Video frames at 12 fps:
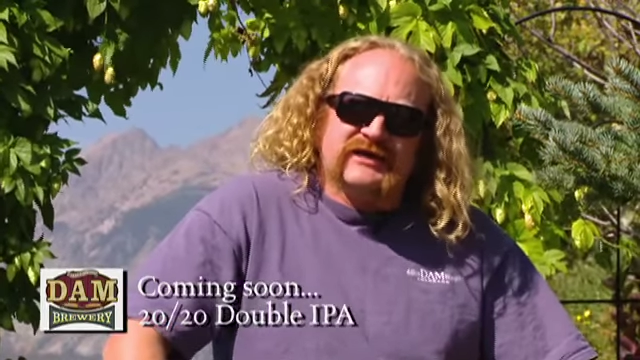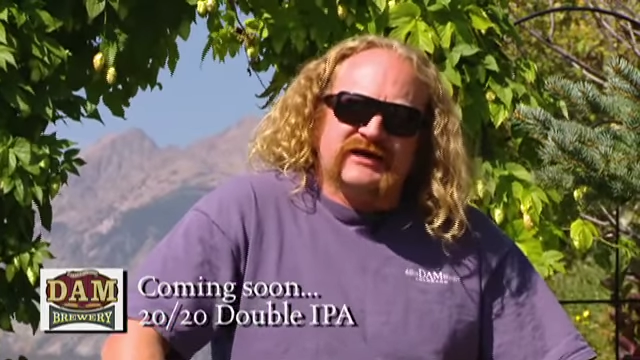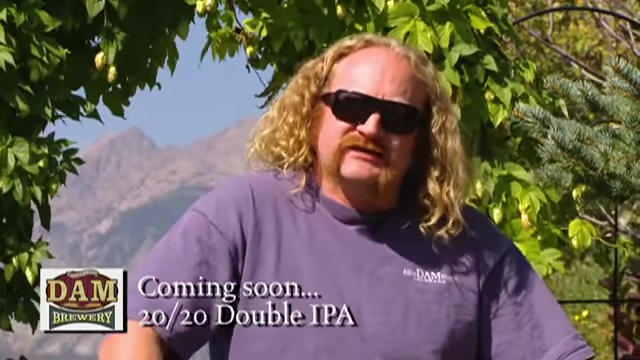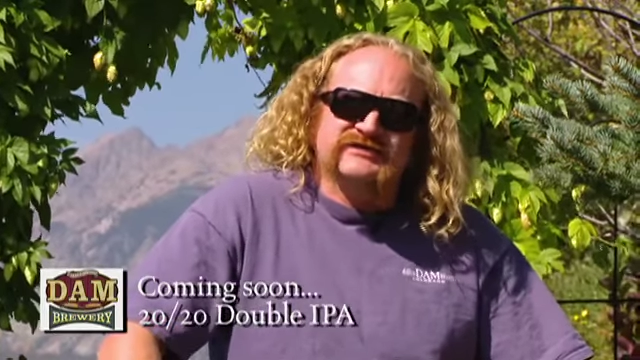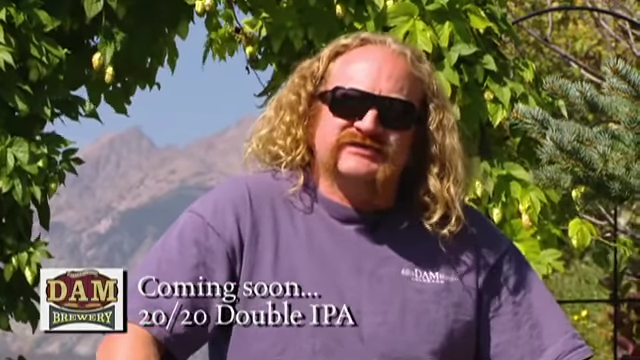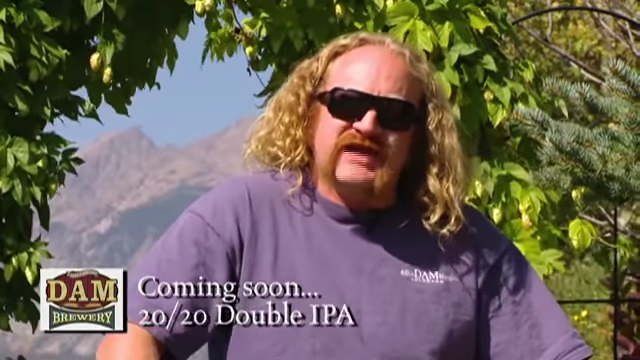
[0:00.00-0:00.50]

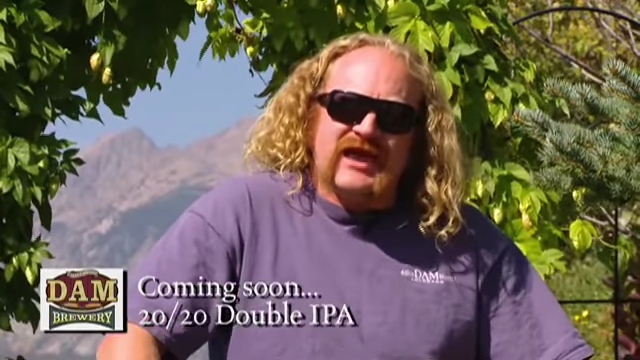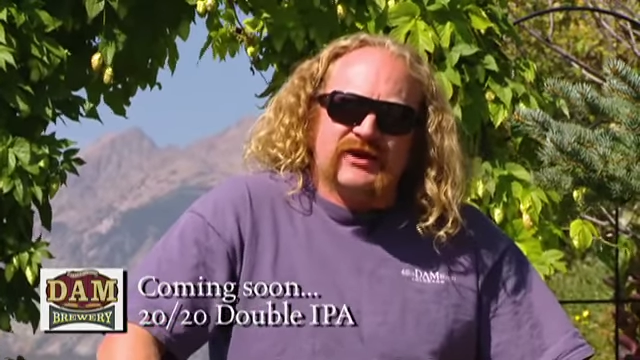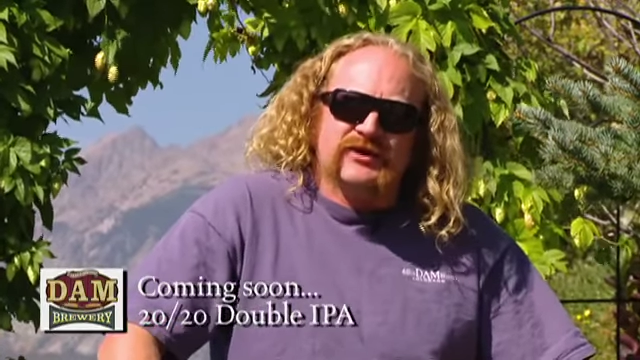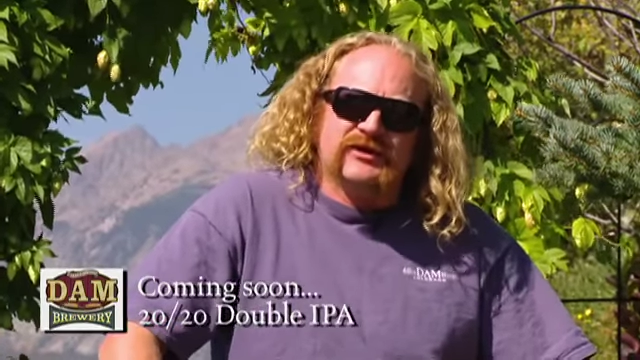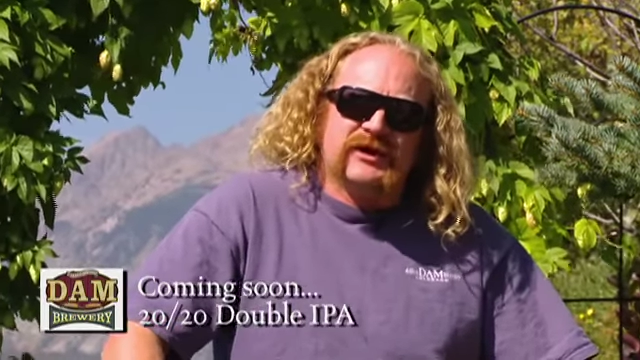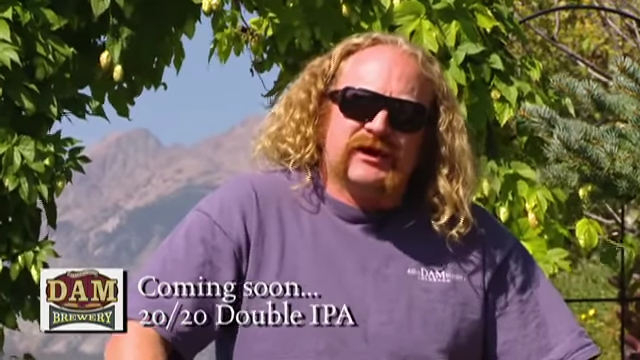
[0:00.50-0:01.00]
kind of the
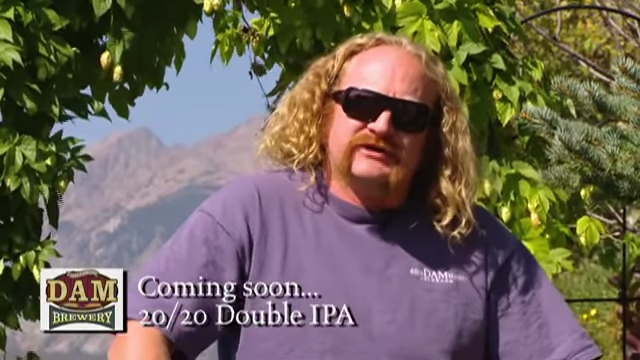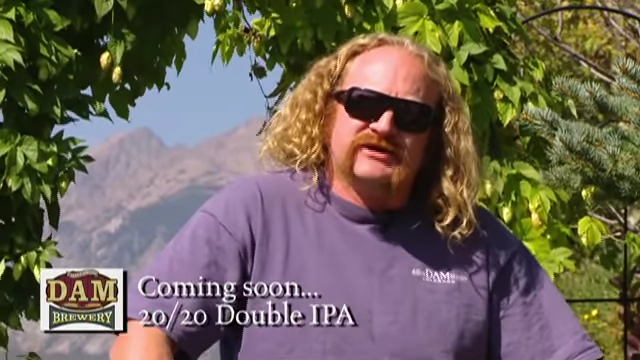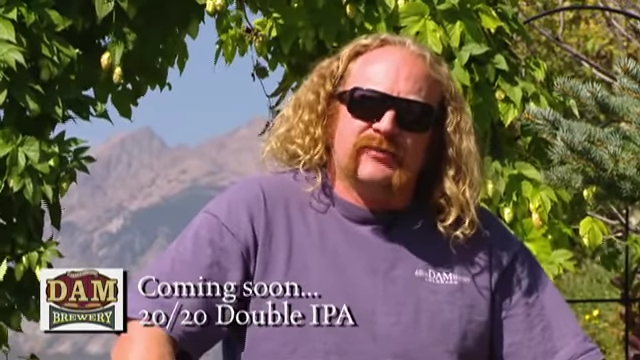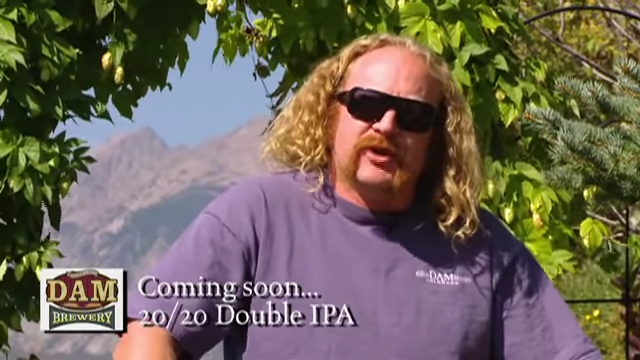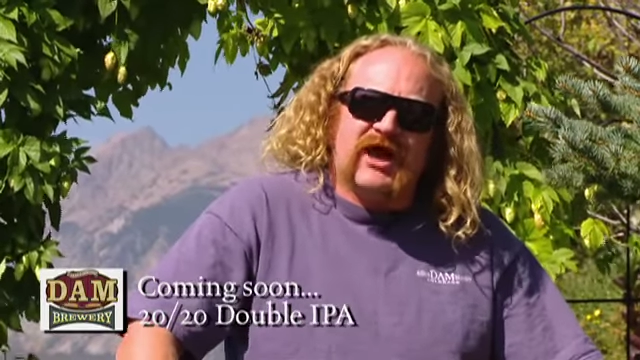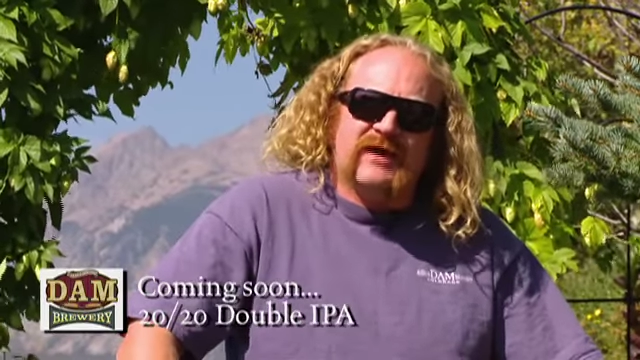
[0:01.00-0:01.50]
standard uh,
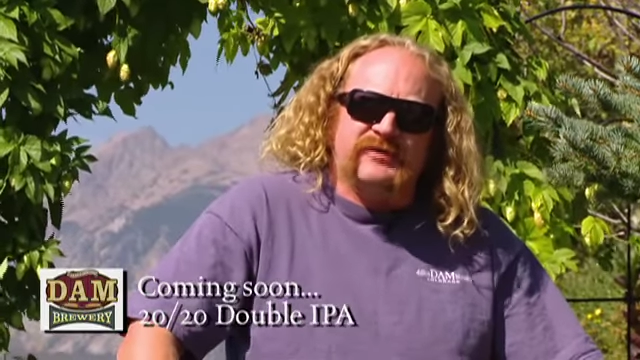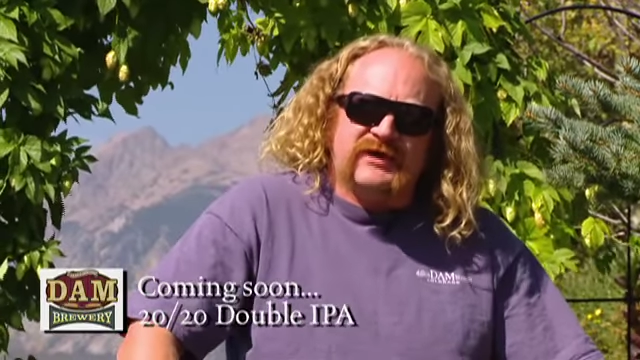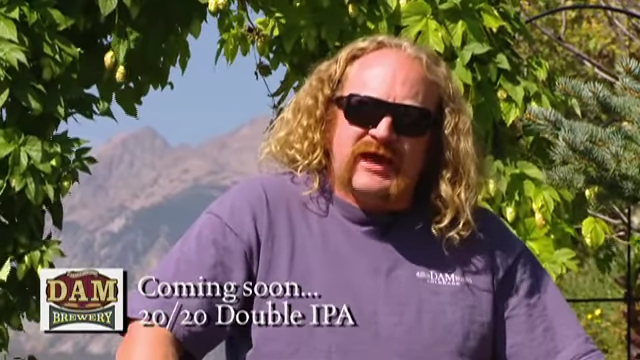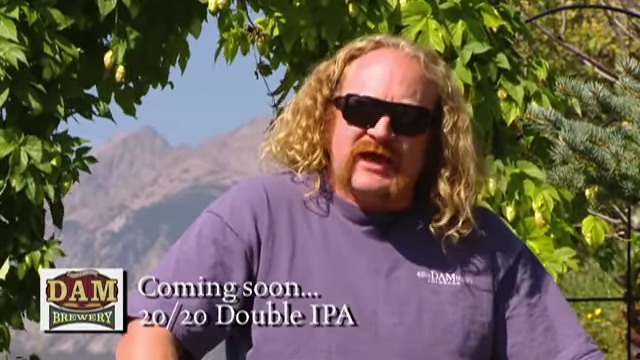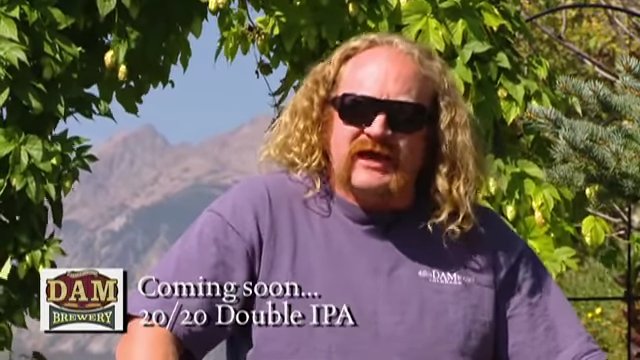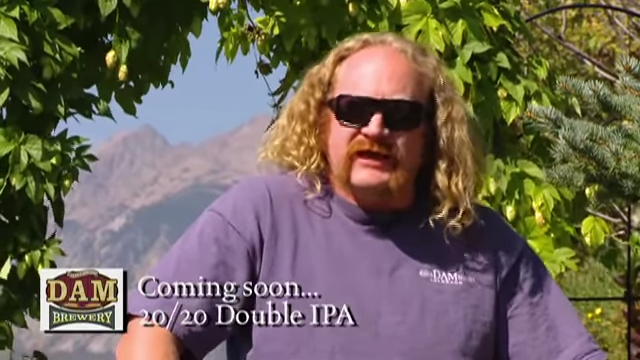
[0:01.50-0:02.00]
double
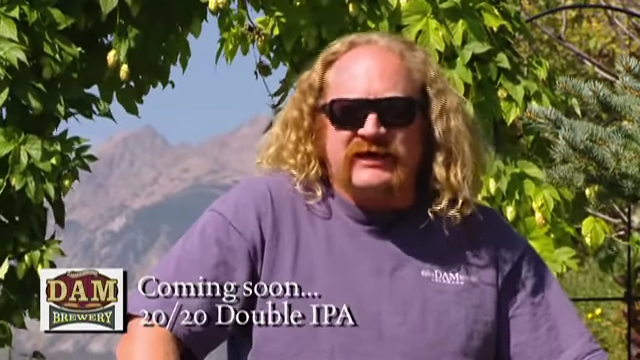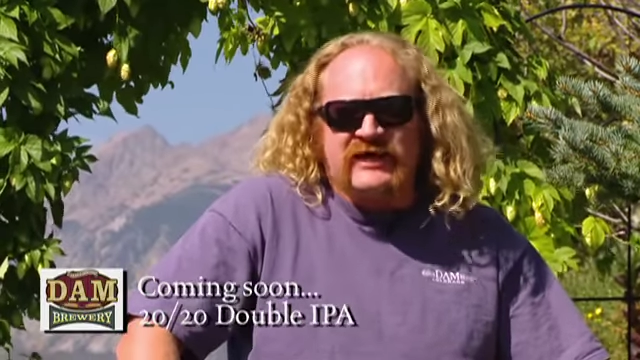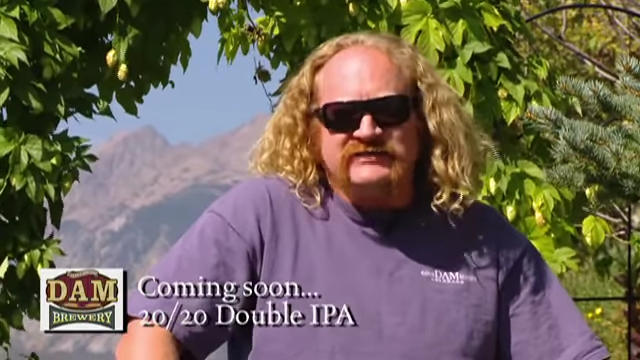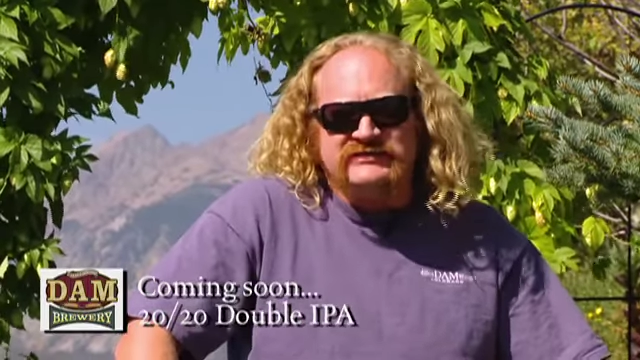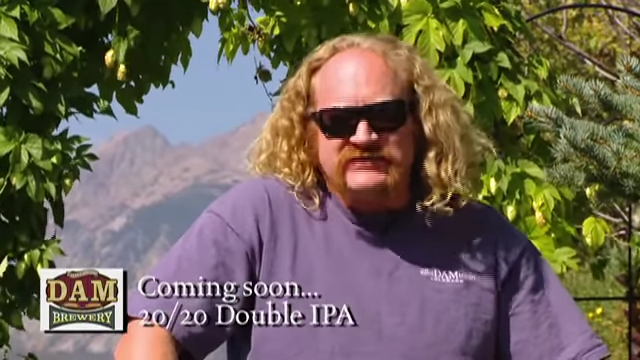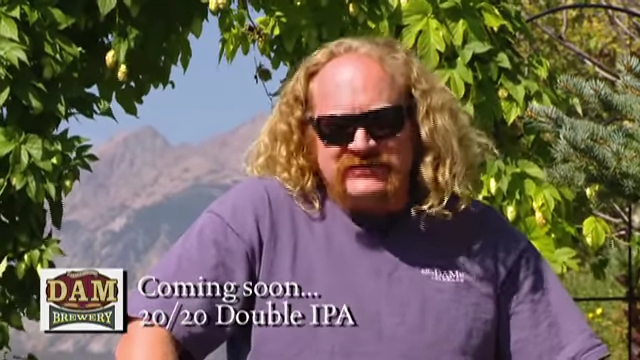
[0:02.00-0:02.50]
IPA, I
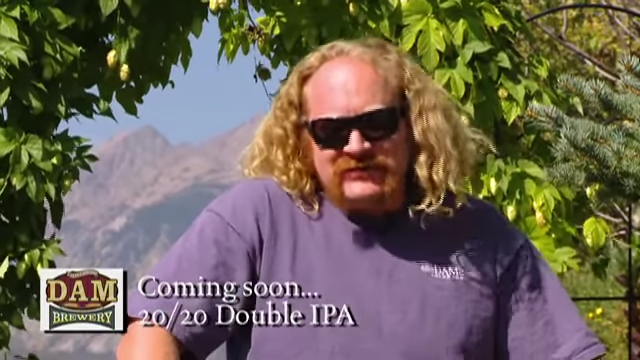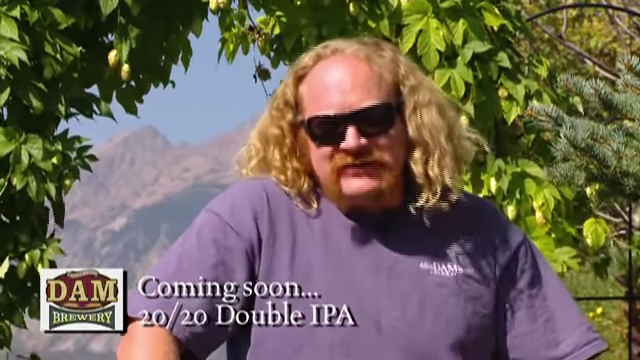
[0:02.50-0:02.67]
guess.